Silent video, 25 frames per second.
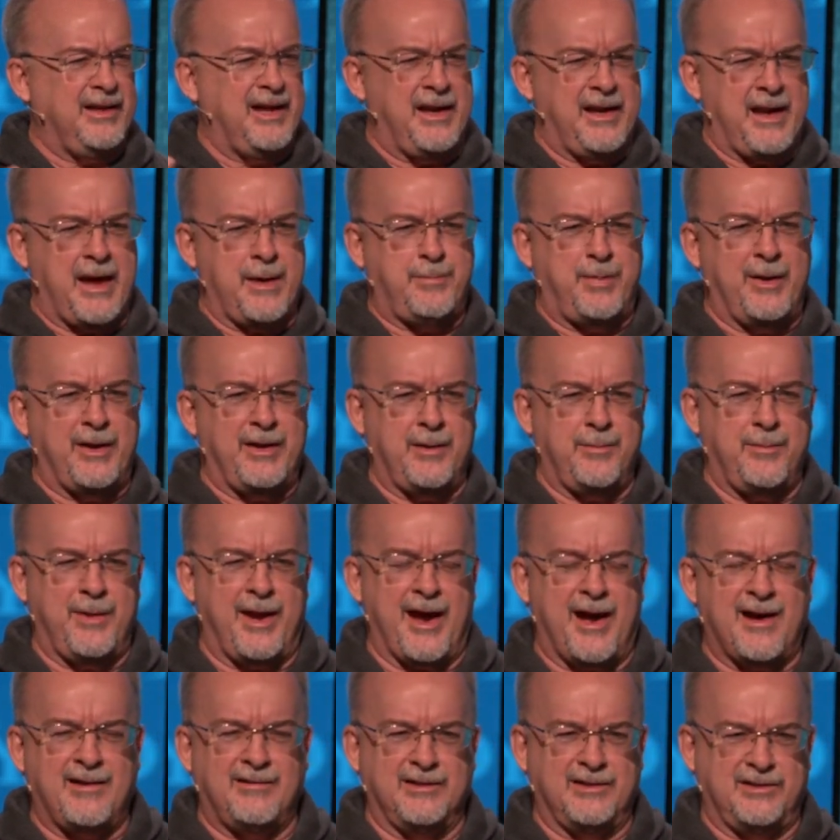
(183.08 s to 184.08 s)
an
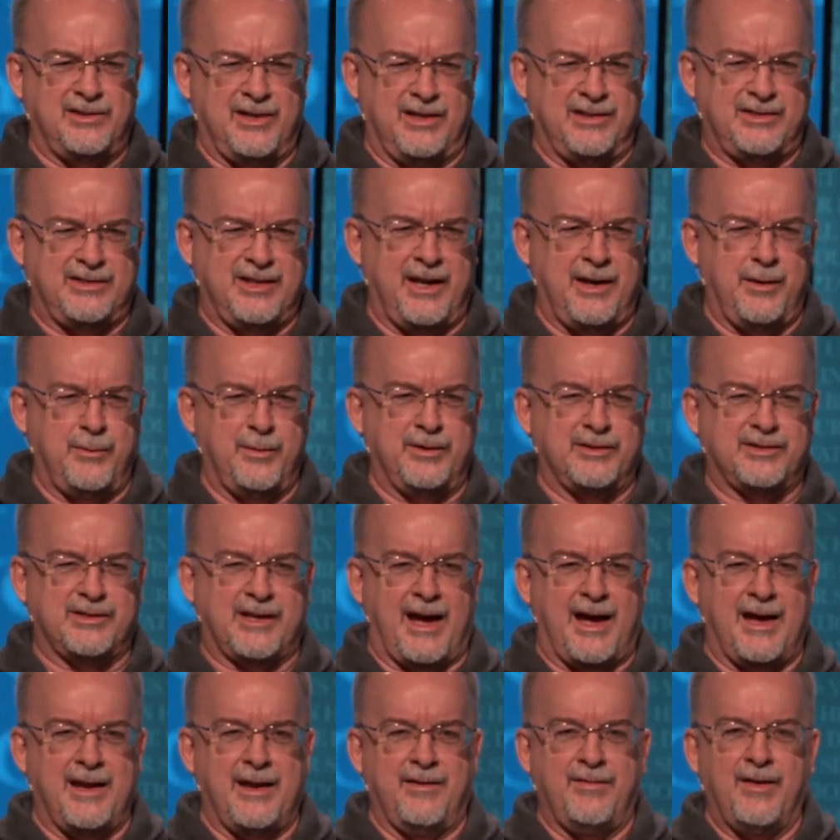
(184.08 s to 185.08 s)
epidemiologist, and he was
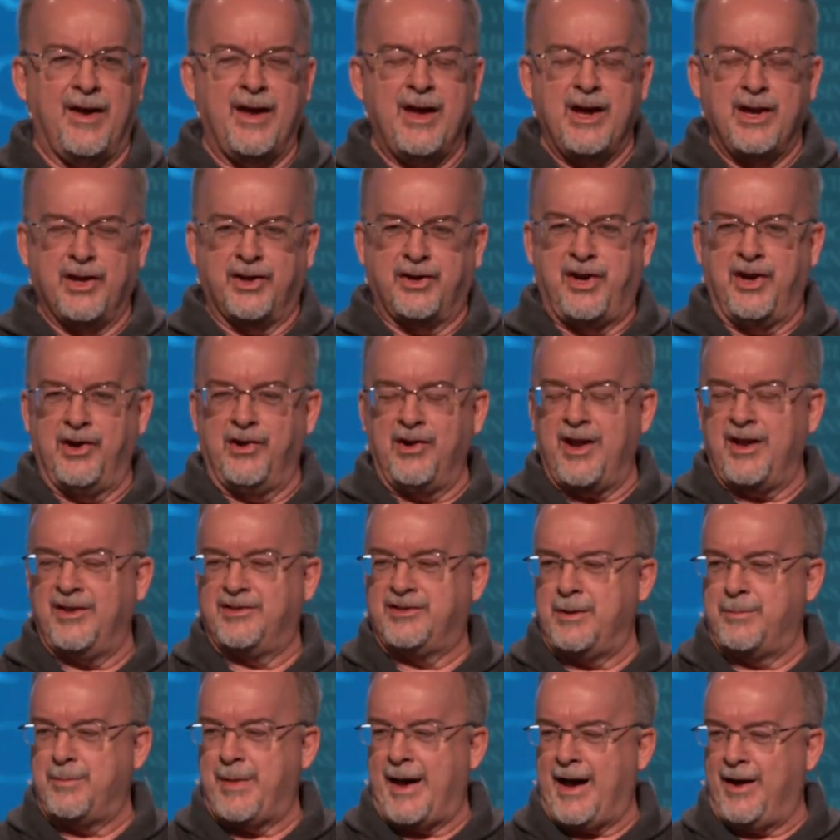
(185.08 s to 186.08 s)
kind of
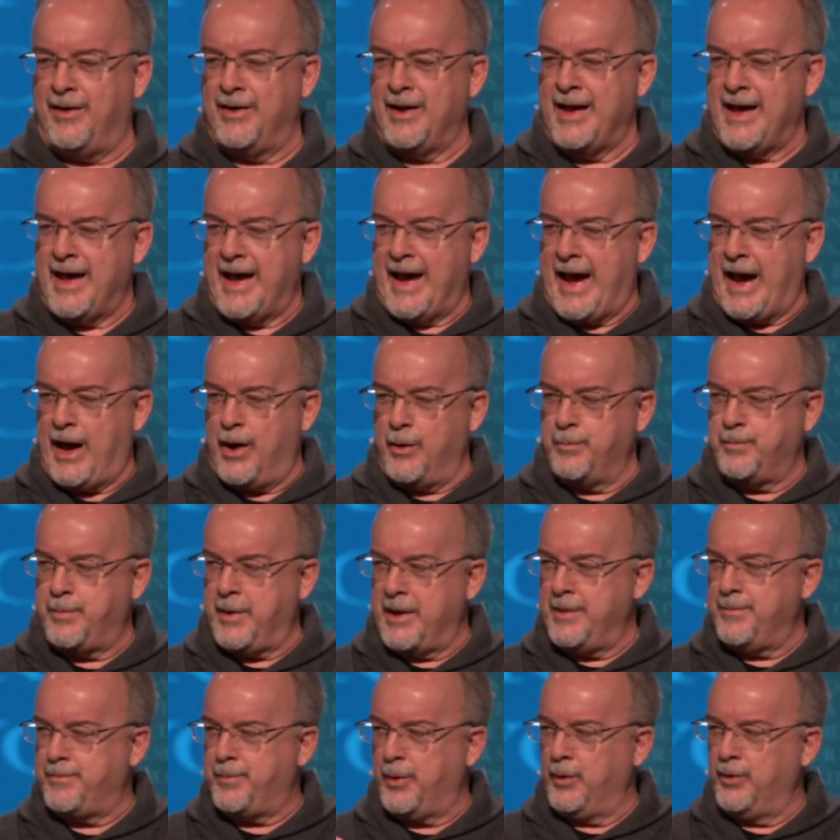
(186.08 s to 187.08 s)
curious about how
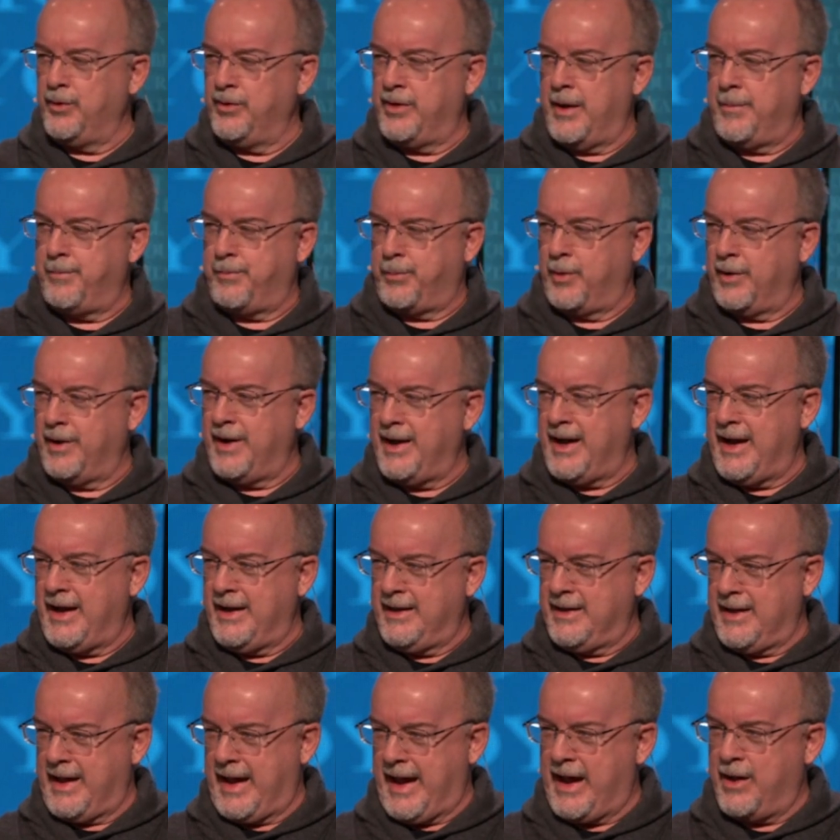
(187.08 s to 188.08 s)
people that
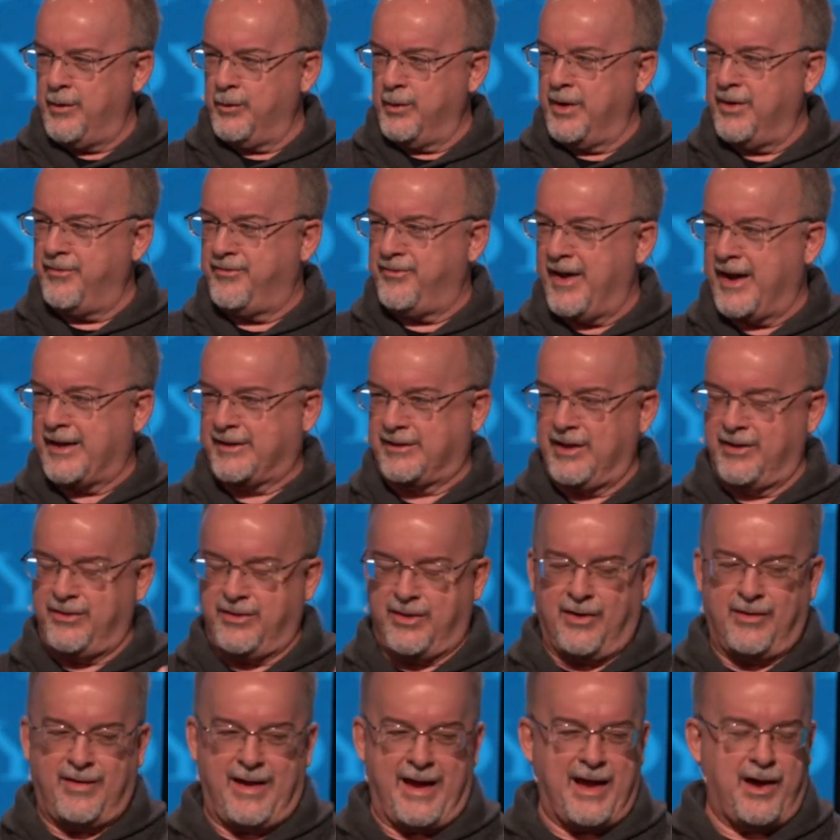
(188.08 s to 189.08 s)
prayed, how it affected
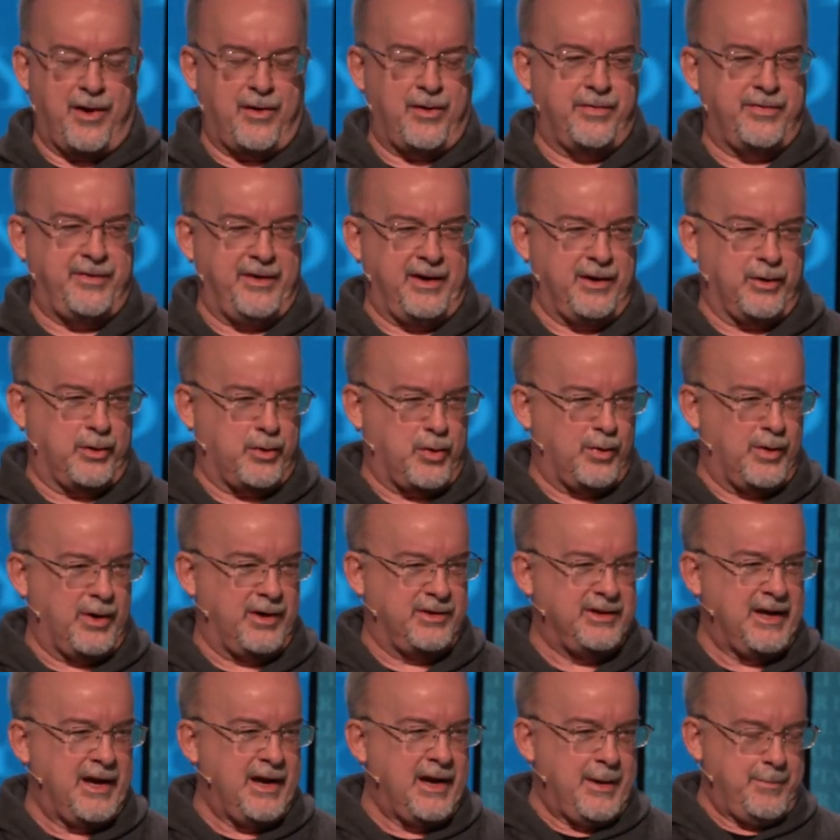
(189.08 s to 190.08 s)
their health. And of
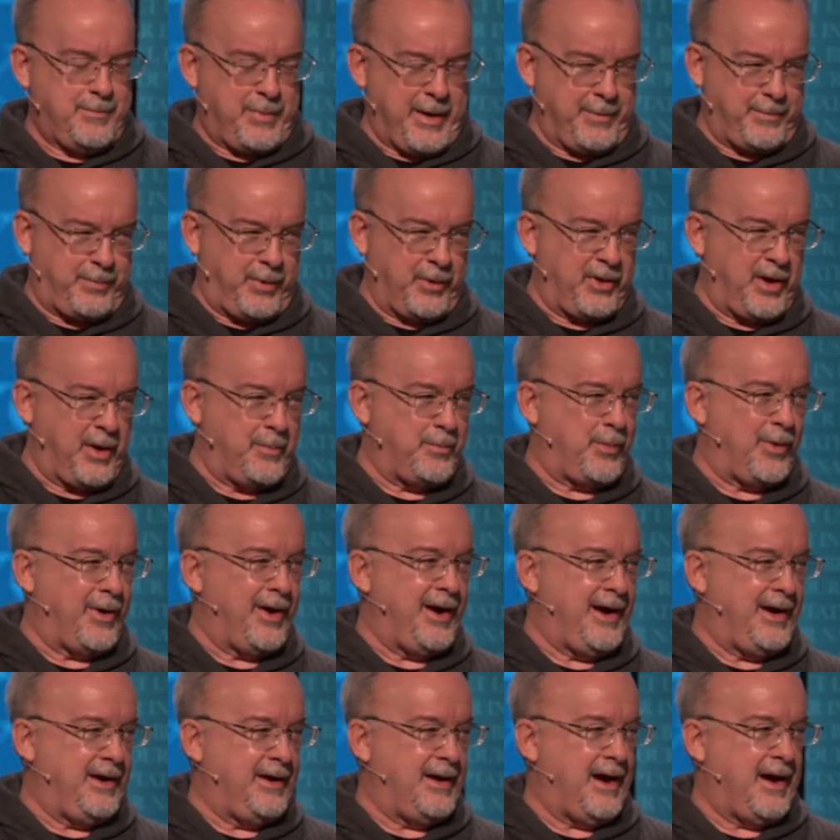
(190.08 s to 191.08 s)
course, people that
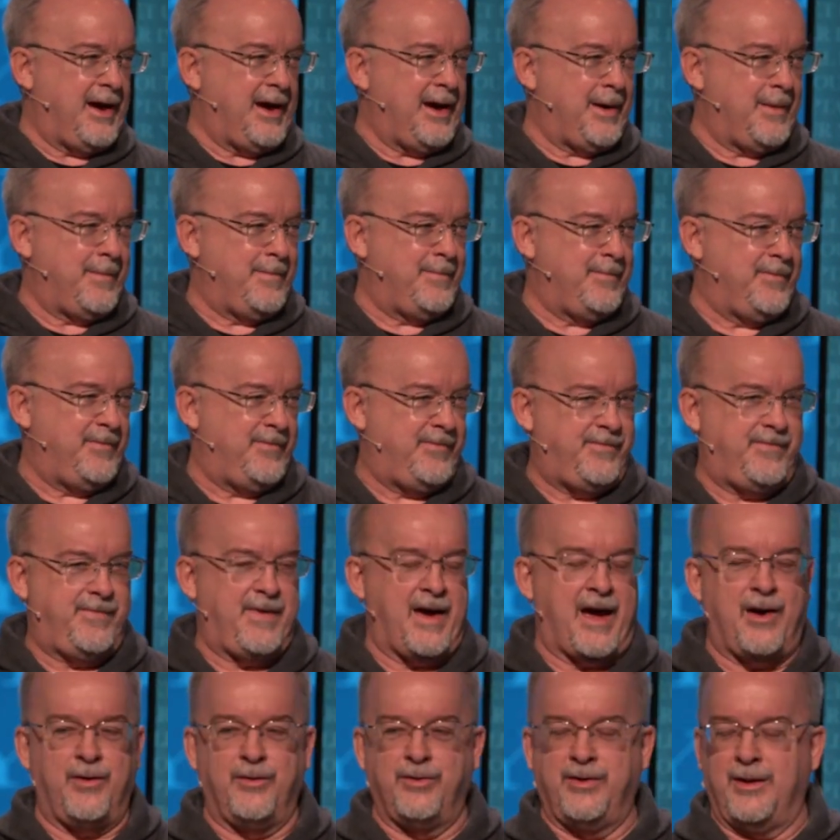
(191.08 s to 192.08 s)
prayed um,
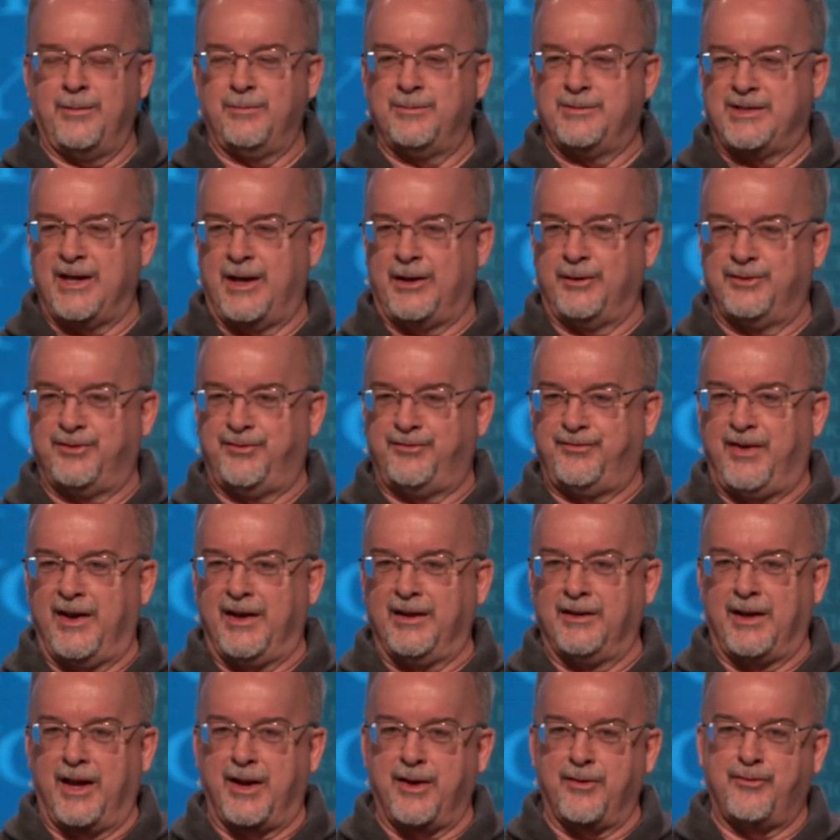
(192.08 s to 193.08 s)
found themselves
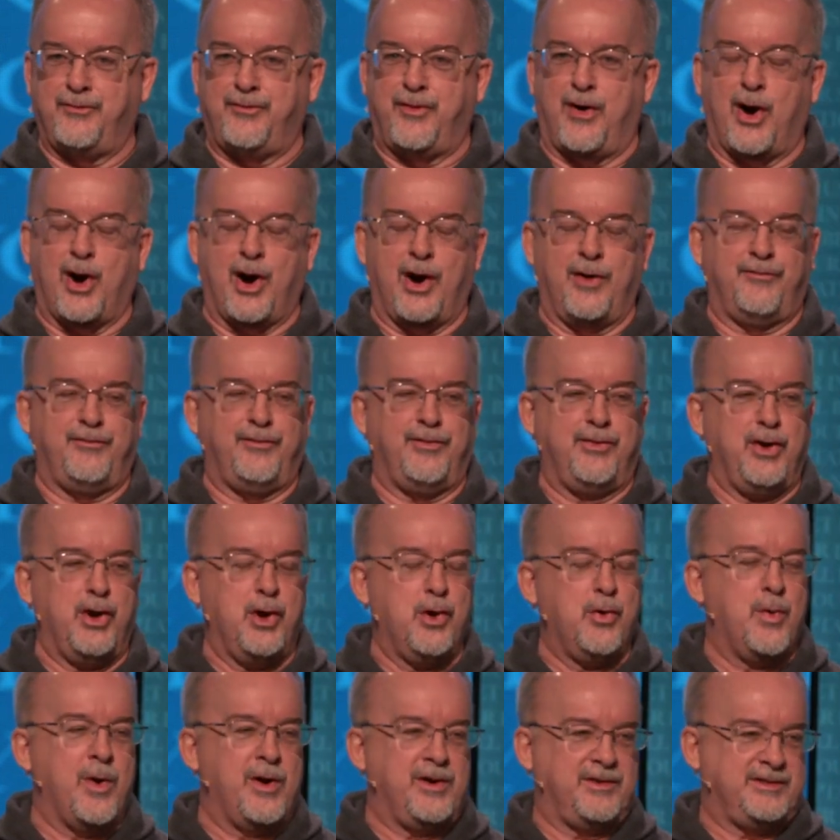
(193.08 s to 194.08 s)
feeling far
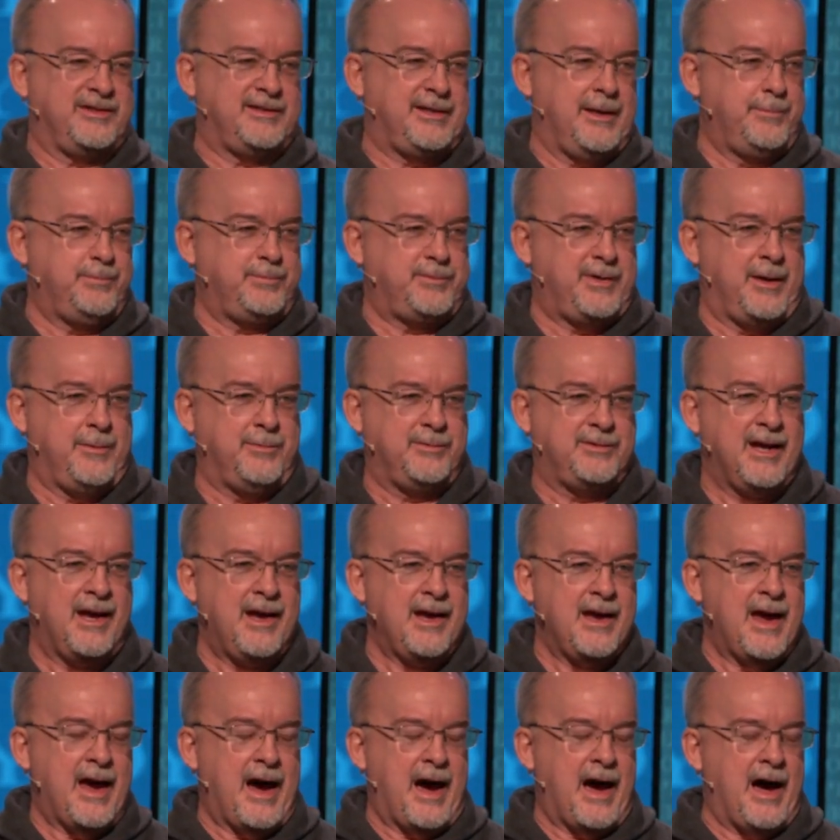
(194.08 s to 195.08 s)
fewer symptoms
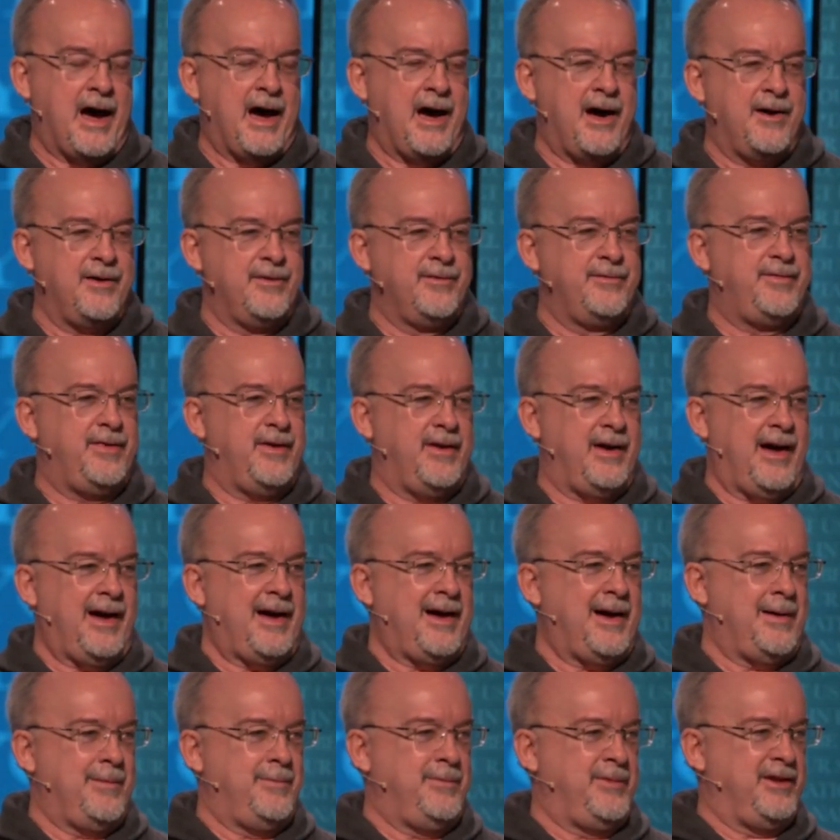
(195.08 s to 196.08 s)
of
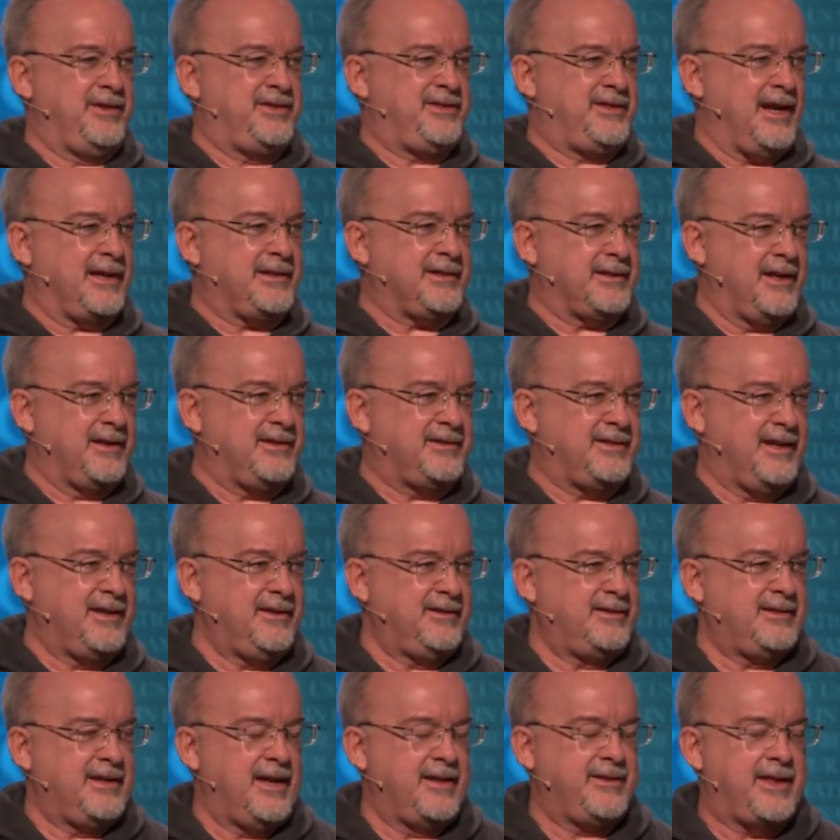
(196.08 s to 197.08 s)
um, the
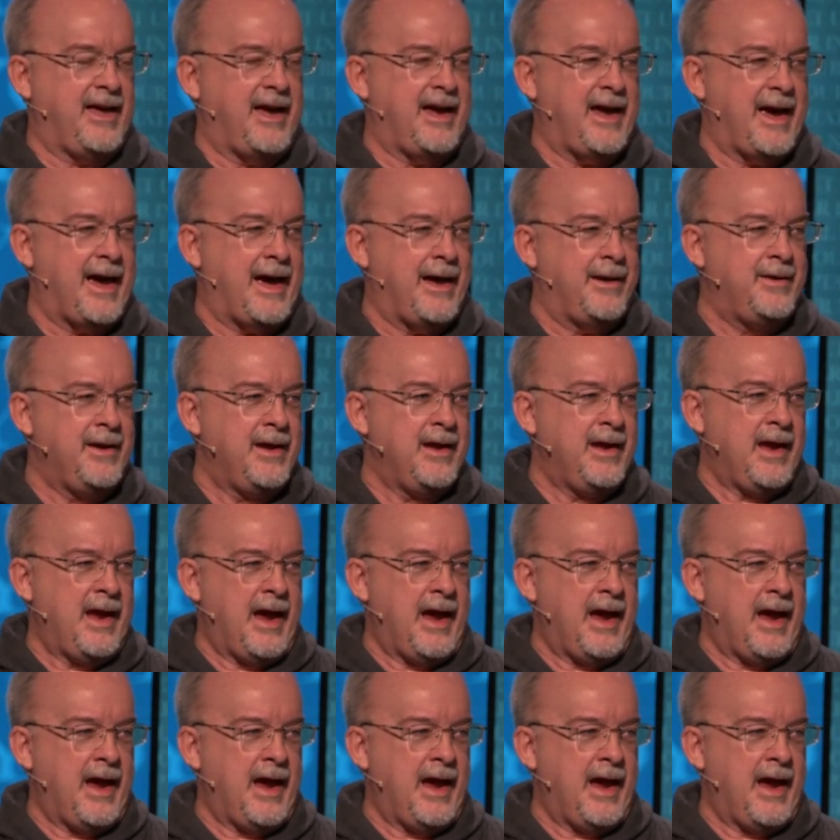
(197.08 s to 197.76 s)
sicknesses that they had.